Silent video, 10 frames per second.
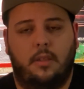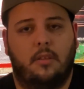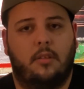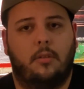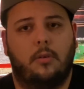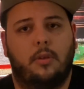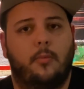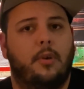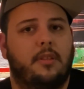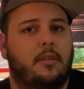This clearly
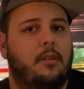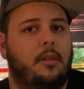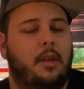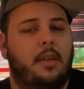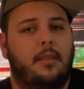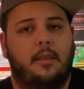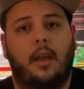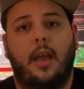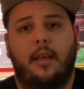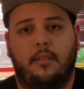wasn't anything
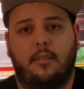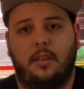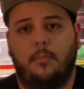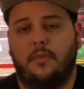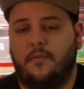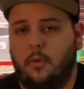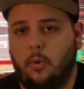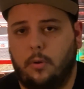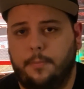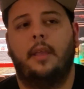I had seen
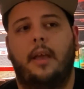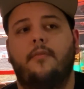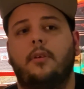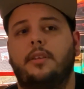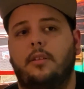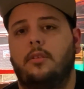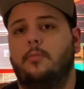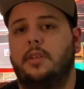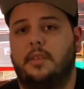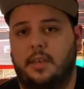before. After I did a little
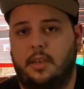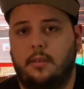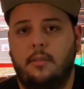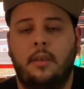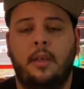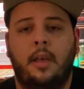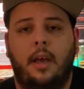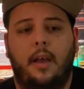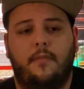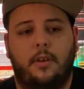bit of digging,
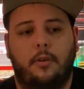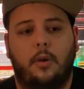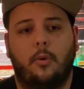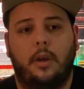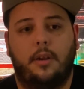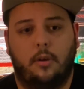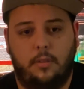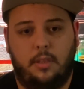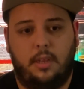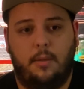I figured out where I'd
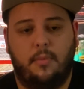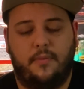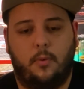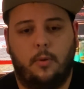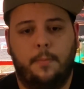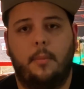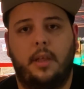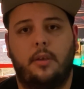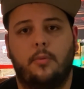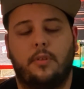heard the name before,
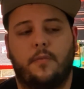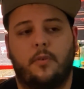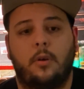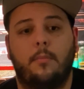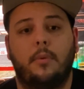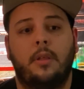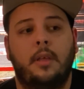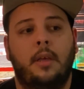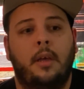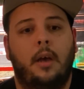and it was from
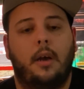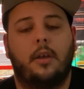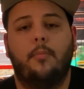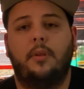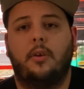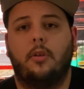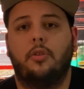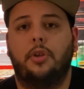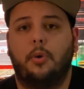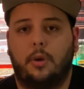a company called
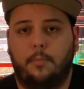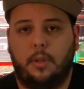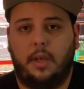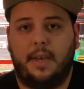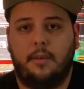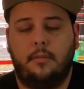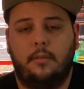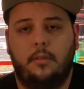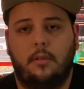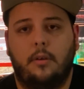No Comply.
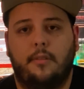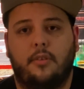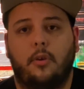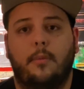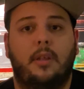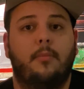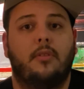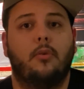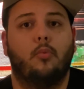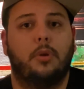Their Instagram name is
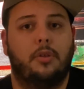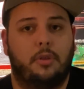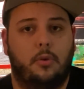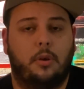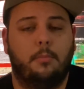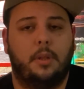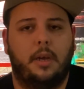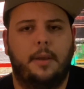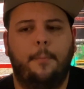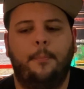The Real No Comply.